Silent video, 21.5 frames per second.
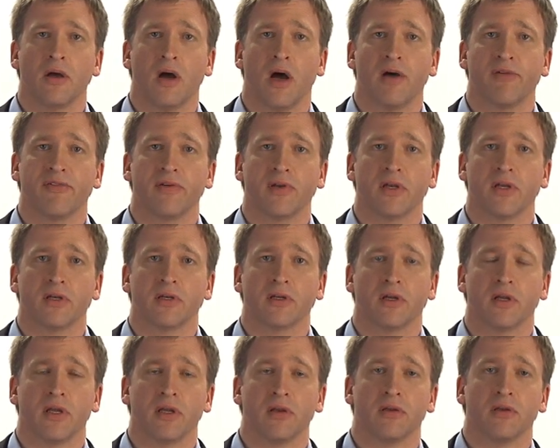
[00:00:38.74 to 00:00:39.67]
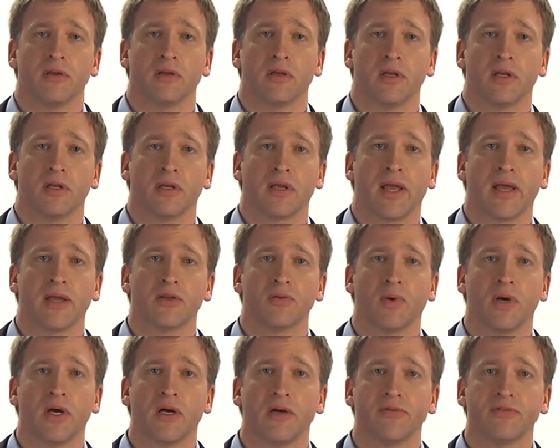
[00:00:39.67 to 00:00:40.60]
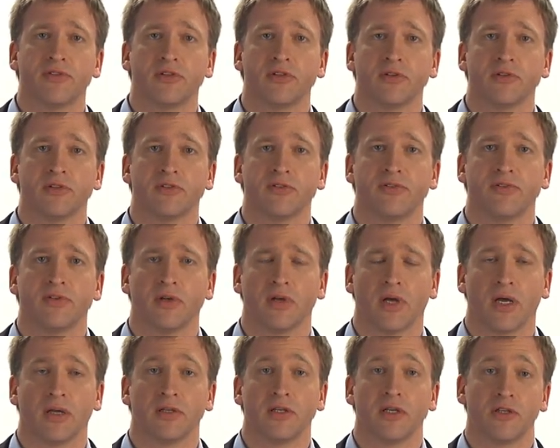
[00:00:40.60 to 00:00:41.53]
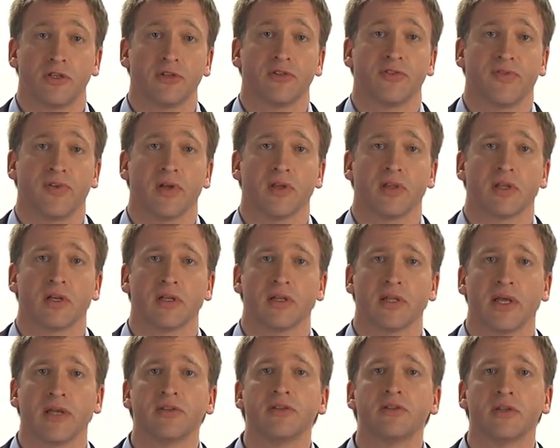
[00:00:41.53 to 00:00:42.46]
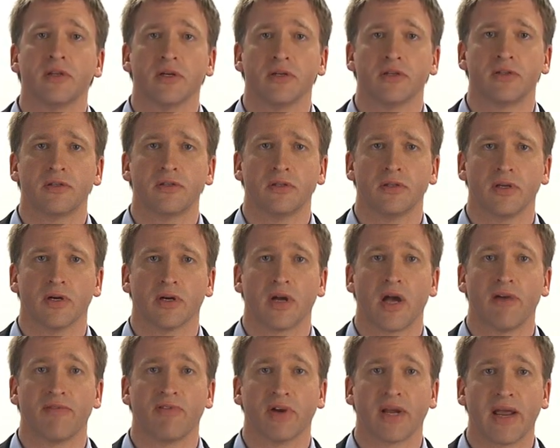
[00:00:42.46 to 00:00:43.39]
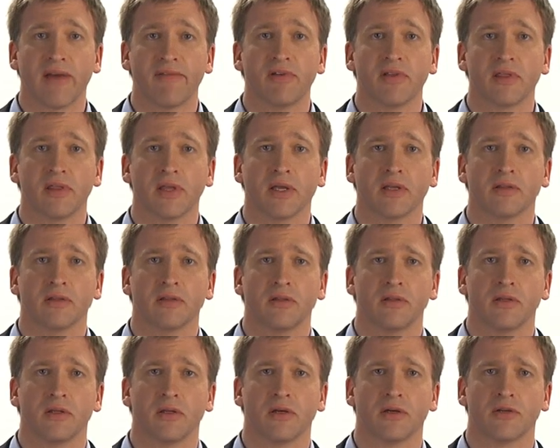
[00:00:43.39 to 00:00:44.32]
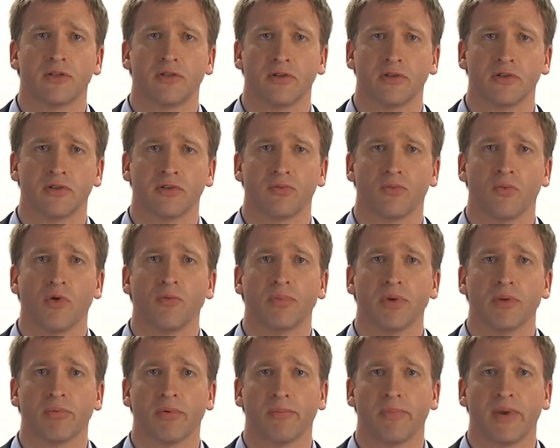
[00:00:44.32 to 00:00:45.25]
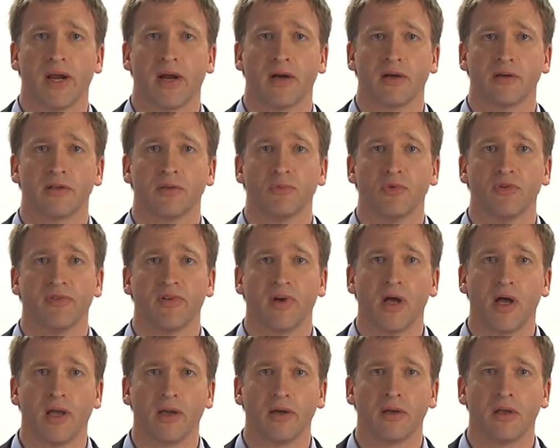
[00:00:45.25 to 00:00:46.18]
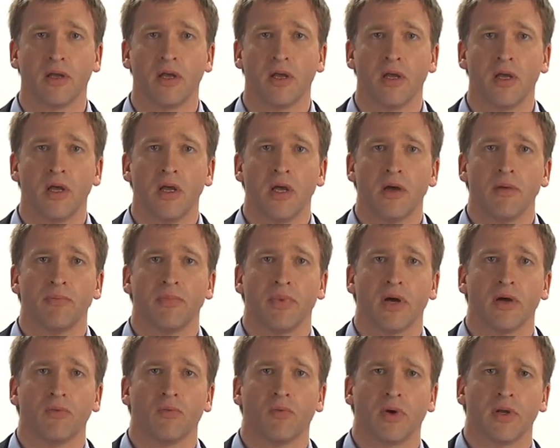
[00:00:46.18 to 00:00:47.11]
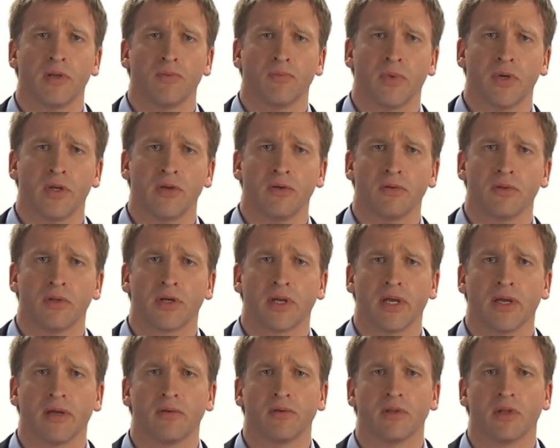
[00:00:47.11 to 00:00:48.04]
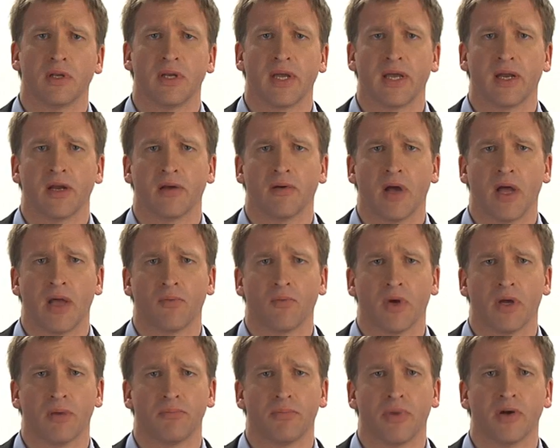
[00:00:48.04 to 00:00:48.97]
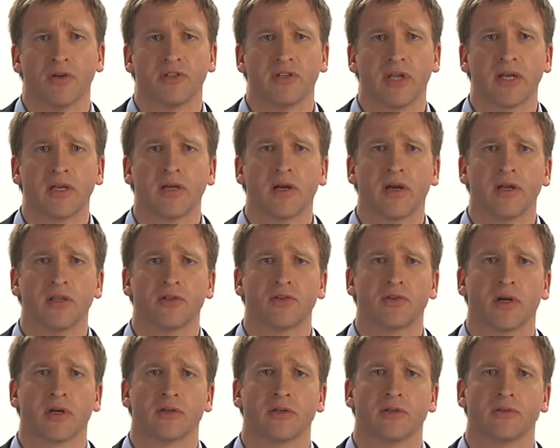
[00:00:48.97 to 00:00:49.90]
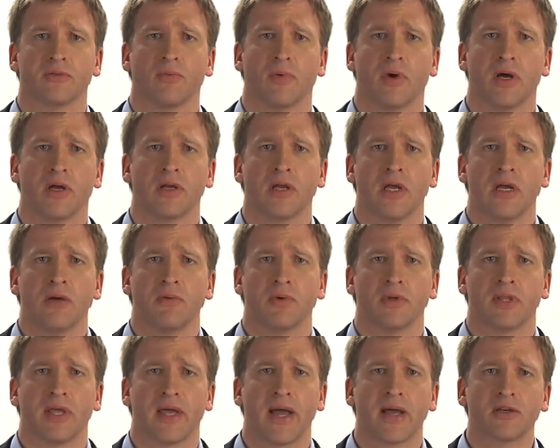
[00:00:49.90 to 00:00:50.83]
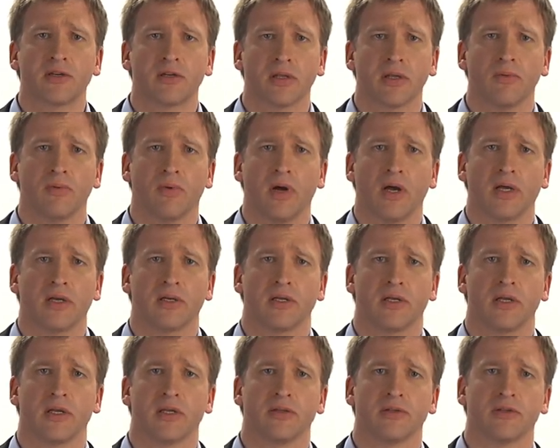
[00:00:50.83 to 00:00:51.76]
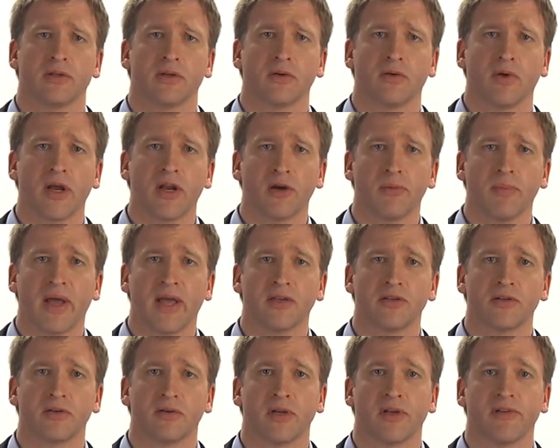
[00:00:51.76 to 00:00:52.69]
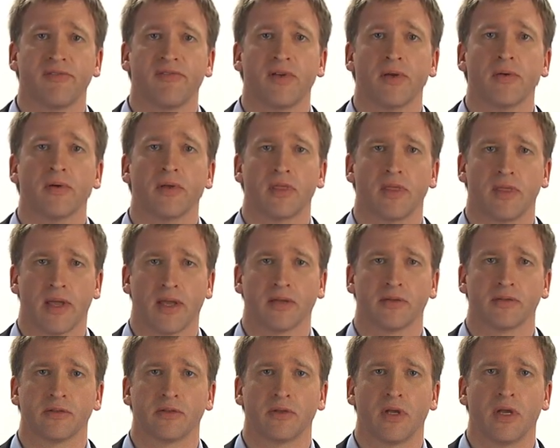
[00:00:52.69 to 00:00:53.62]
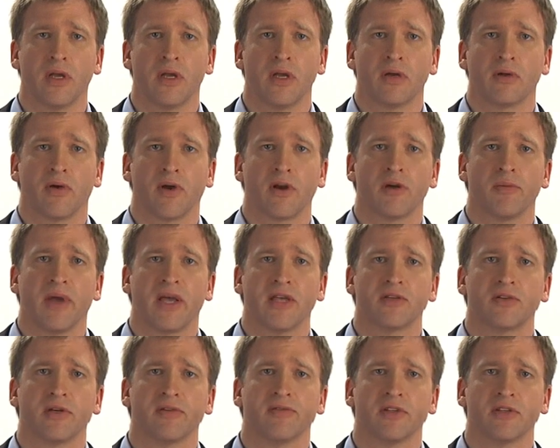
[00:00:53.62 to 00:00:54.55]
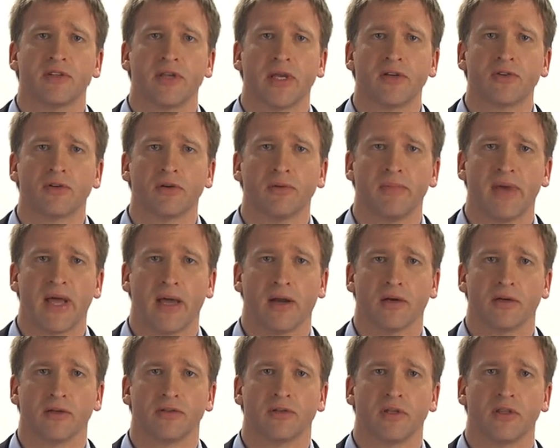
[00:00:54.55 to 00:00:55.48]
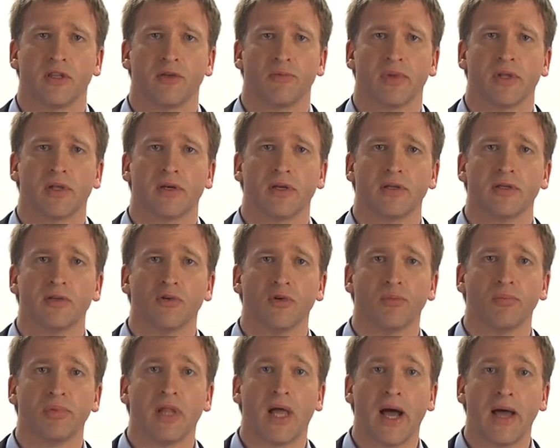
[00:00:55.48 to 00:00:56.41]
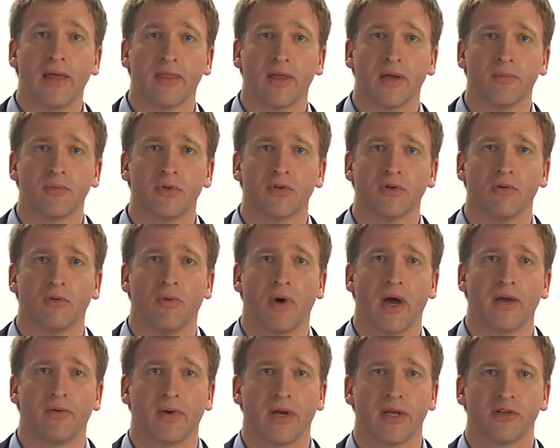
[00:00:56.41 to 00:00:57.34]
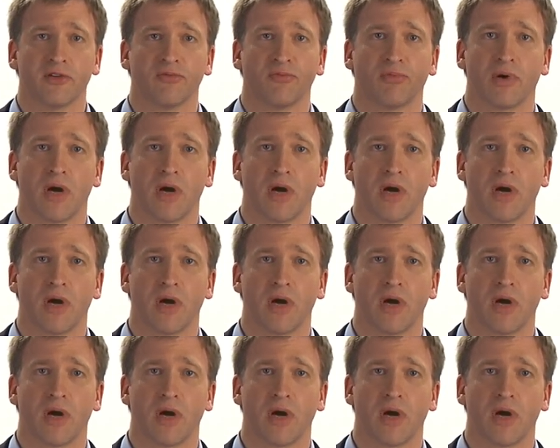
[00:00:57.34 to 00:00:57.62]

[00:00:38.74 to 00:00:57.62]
Often in K-12, students, teachers feel that unless they're covering everything, their students won't be prepared to move on. But when you look at the data on what post-secondary instructors want, what they actually want is greater mastery of fewer things, greater mastery of the central matters and the ability to apply them to a wide range of